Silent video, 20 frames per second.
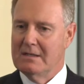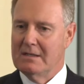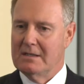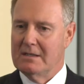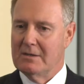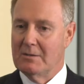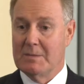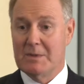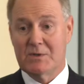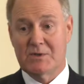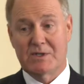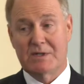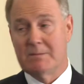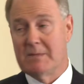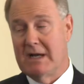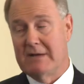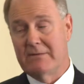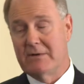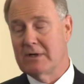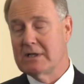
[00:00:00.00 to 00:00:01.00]
you know, boosted
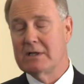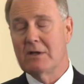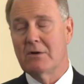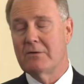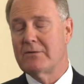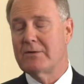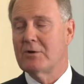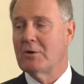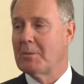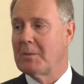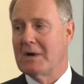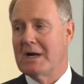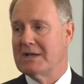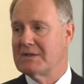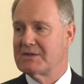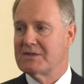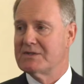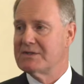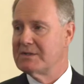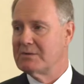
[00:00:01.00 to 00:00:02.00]
by very low fuel
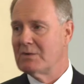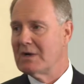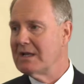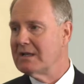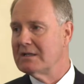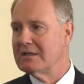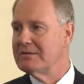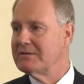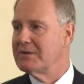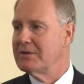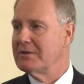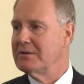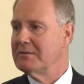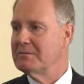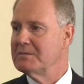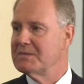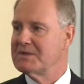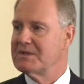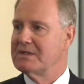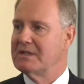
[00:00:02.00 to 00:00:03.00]
prices in relative
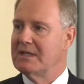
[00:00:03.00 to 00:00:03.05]
terms,